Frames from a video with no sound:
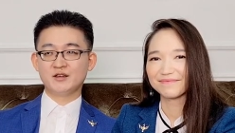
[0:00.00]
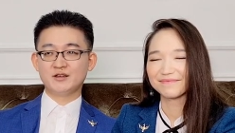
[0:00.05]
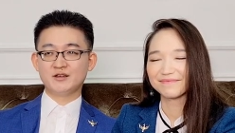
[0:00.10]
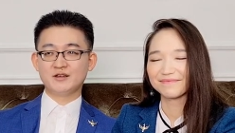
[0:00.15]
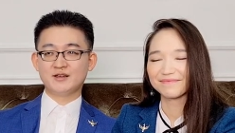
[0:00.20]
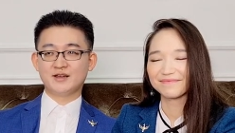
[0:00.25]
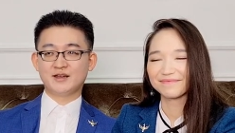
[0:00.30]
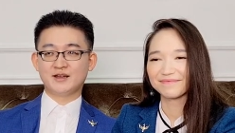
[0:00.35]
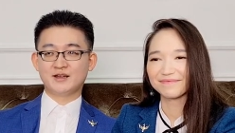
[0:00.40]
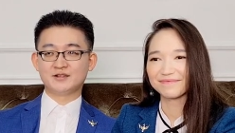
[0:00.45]

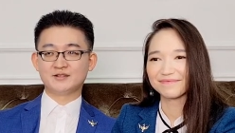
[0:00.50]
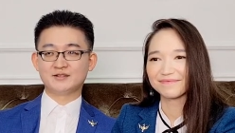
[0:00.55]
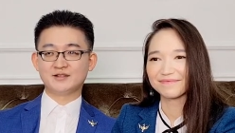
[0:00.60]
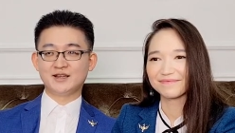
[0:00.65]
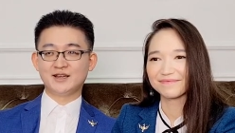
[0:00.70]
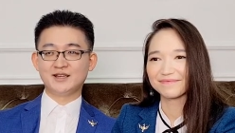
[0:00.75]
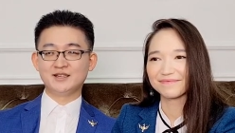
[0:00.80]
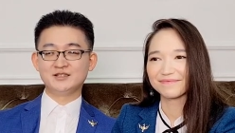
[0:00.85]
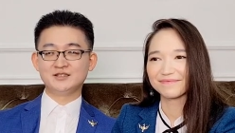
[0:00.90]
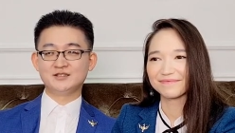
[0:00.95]
Speaker 1: and
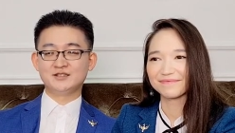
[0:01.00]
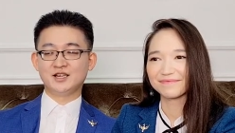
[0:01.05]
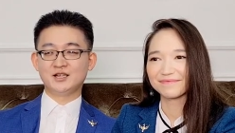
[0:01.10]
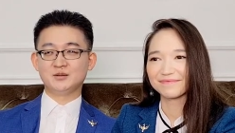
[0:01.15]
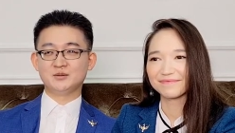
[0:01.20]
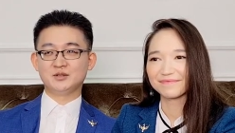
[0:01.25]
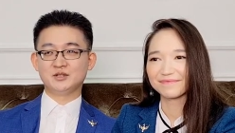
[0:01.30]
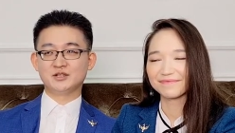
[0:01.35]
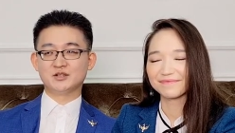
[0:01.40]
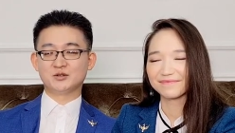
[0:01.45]
any
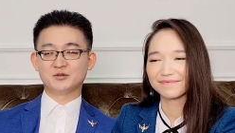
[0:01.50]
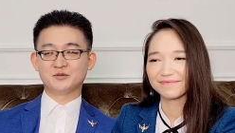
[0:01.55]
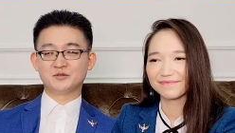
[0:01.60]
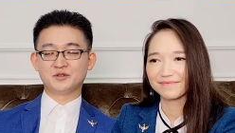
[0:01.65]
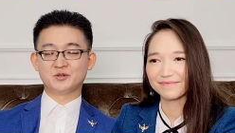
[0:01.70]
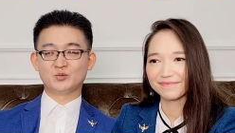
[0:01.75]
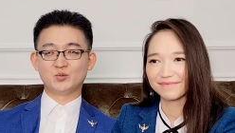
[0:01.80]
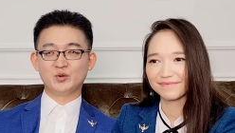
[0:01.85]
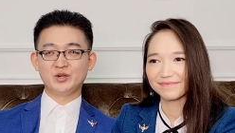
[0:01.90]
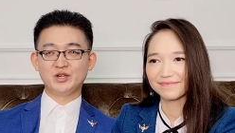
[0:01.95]
day of
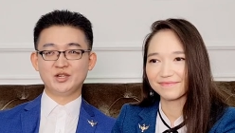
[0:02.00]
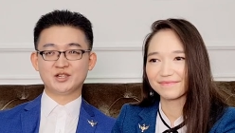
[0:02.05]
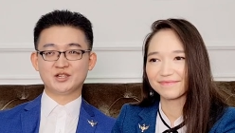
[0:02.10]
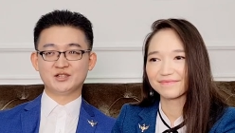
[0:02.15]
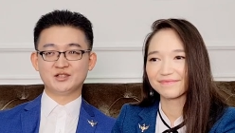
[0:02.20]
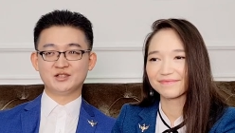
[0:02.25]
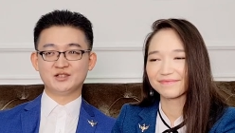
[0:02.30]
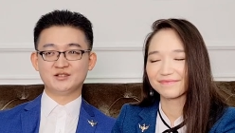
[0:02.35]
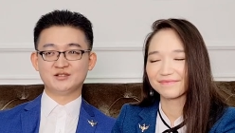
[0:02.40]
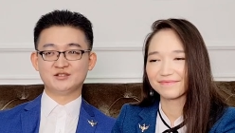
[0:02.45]
the
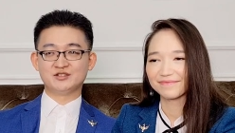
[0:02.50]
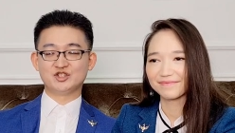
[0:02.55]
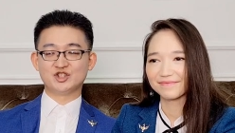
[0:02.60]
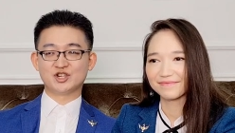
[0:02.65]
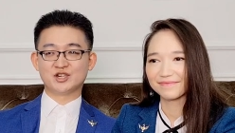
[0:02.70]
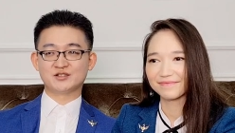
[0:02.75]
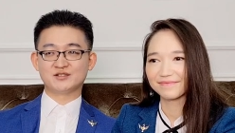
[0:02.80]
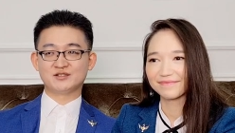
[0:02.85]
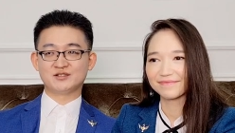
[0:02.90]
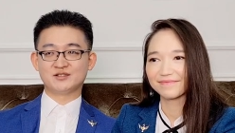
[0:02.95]
week is
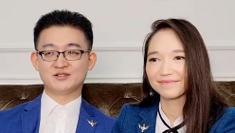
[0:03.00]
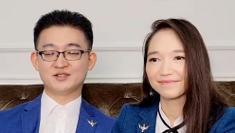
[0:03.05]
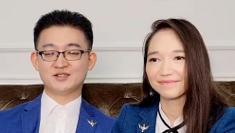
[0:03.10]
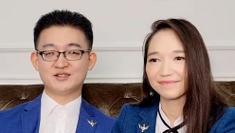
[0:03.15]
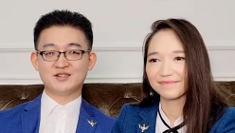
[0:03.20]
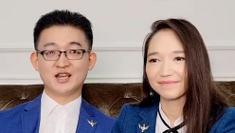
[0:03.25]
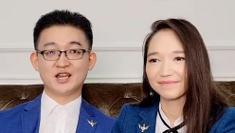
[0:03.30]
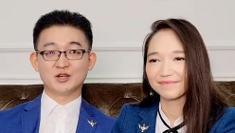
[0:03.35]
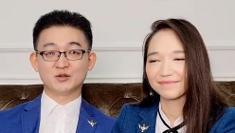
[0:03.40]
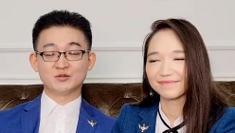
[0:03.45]
just the
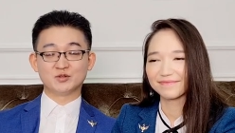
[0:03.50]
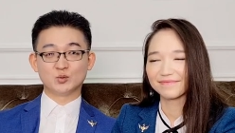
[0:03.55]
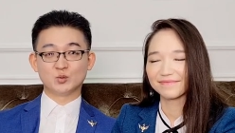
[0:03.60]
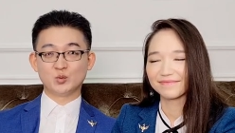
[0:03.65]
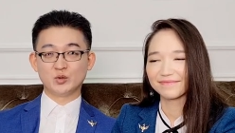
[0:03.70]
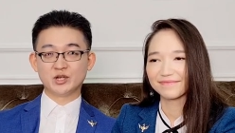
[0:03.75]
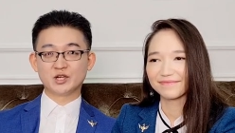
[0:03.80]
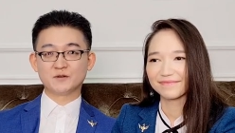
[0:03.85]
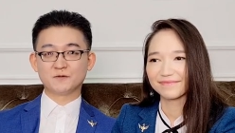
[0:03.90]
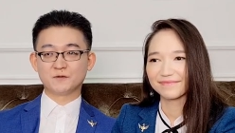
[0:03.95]
day of the
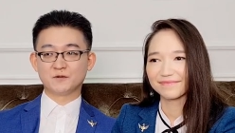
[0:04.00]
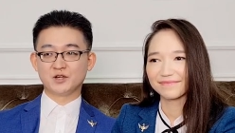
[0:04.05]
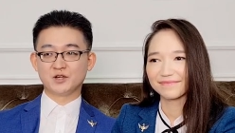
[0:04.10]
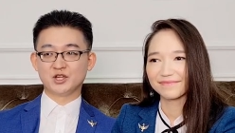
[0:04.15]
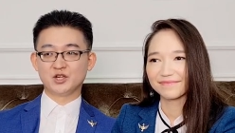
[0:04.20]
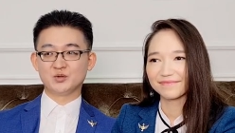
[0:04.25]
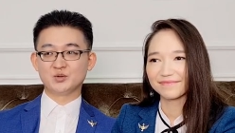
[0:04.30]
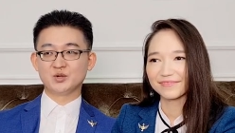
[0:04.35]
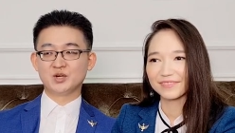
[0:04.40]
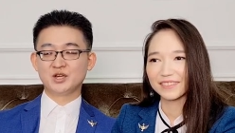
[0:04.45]
week for
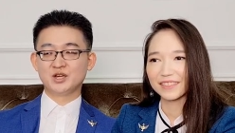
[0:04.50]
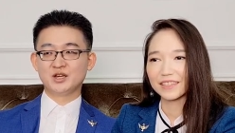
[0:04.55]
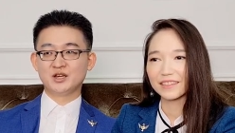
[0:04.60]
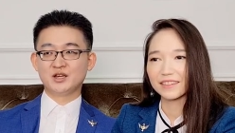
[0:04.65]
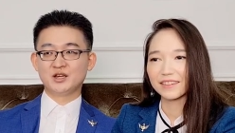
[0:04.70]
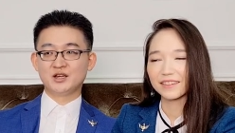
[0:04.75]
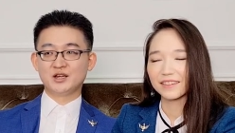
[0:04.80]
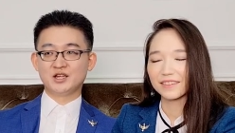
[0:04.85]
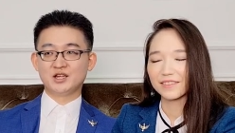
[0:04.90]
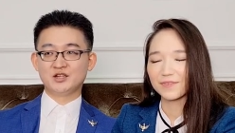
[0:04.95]
you
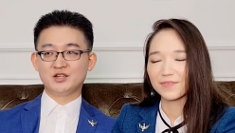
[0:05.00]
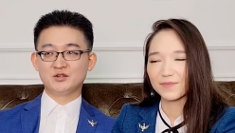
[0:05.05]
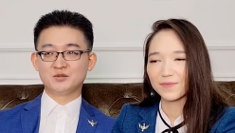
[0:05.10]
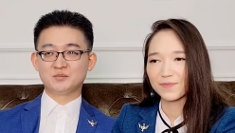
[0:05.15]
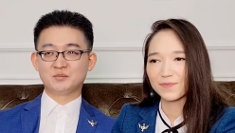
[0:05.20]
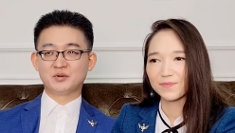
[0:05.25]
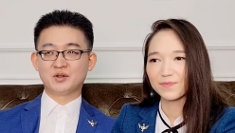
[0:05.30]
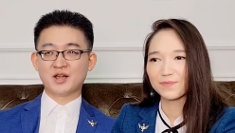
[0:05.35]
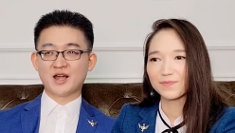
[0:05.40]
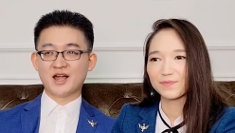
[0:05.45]
you
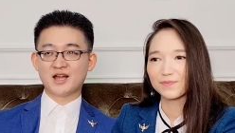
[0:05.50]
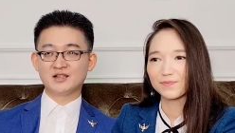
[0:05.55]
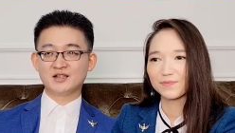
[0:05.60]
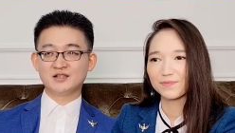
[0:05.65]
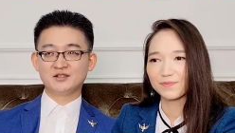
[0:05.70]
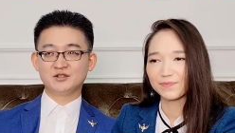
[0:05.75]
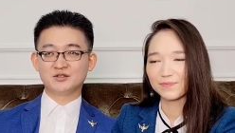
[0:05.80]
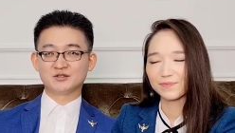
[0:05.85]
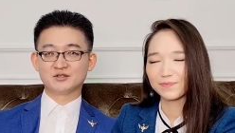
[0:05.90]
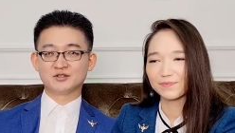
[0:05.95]
plan
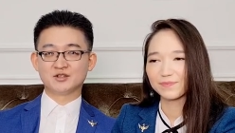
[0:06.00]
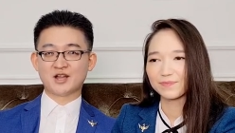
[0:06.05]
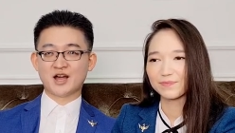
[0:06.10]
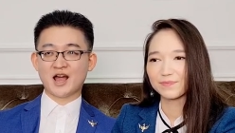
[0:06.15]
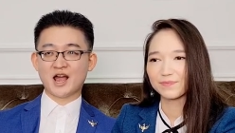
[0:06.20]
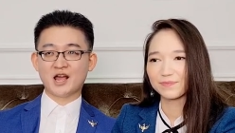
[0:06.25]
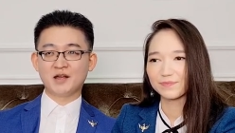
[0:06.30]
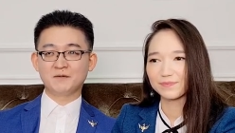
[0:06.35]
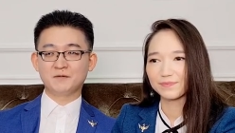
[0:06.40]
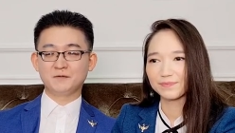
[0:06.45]
your
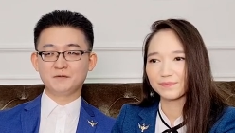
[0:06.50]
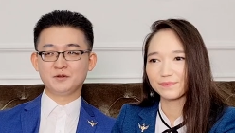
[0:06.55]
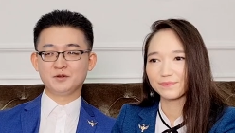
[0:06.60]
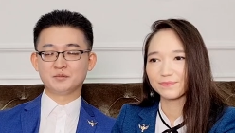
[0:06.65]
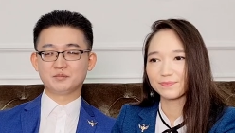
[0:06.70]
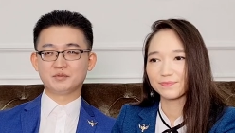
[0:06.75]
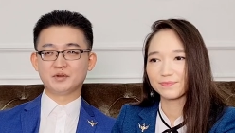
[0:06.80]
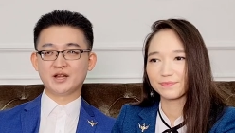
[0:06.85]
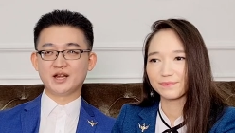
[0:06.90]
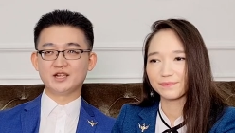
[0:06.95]
life you
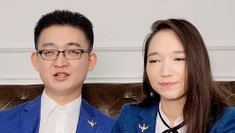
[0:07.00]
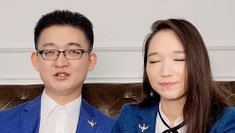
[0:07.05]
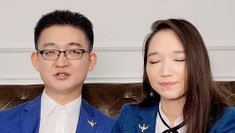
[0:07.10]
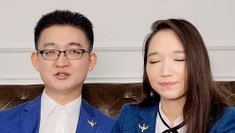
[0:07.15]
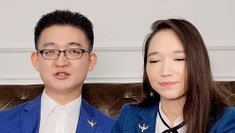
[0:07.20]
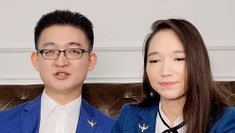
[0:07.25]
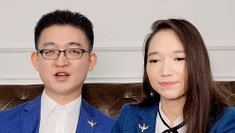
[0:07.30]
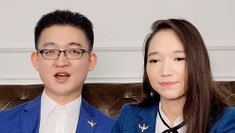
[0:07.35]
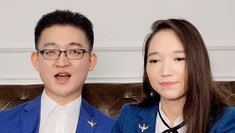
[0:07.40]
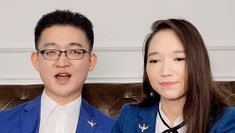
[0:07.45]
plan your
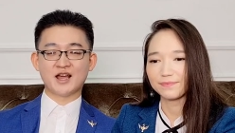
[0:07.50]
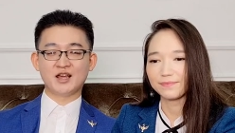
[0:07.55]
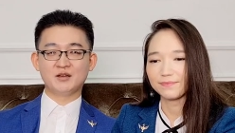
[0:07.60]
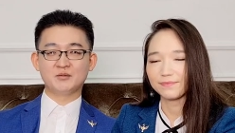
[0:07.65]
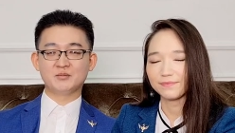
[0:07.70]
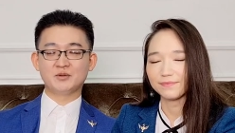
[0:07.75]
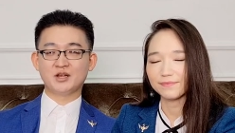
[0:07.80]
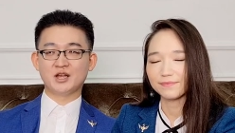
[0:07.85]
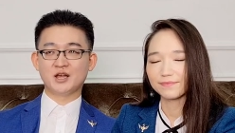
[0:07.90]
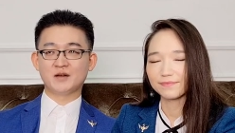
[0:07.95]

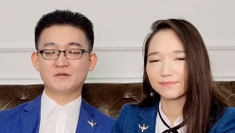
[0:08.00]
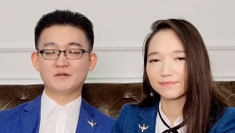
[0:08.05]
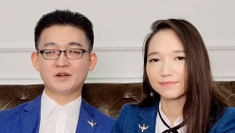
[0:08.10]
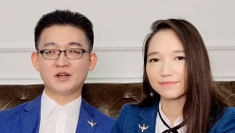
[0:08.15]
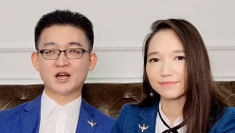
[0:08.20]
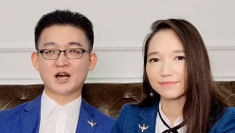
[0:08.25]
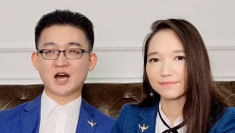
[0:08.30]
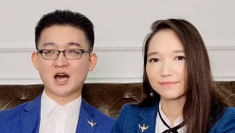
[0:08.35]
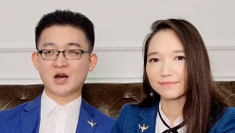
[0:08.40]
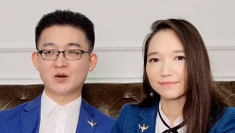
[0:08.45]
time every
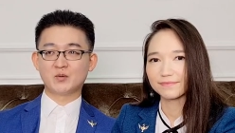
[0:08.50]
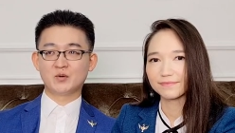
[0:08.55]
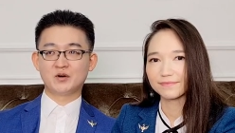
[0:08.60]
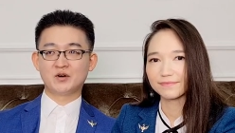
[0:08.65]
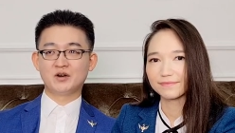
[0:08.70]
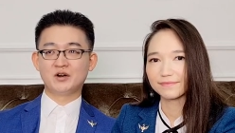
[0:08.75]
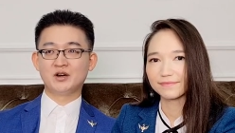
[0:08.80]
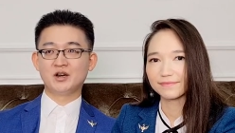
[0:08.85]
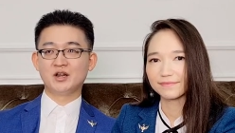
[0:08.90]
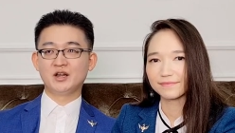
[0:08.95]
hour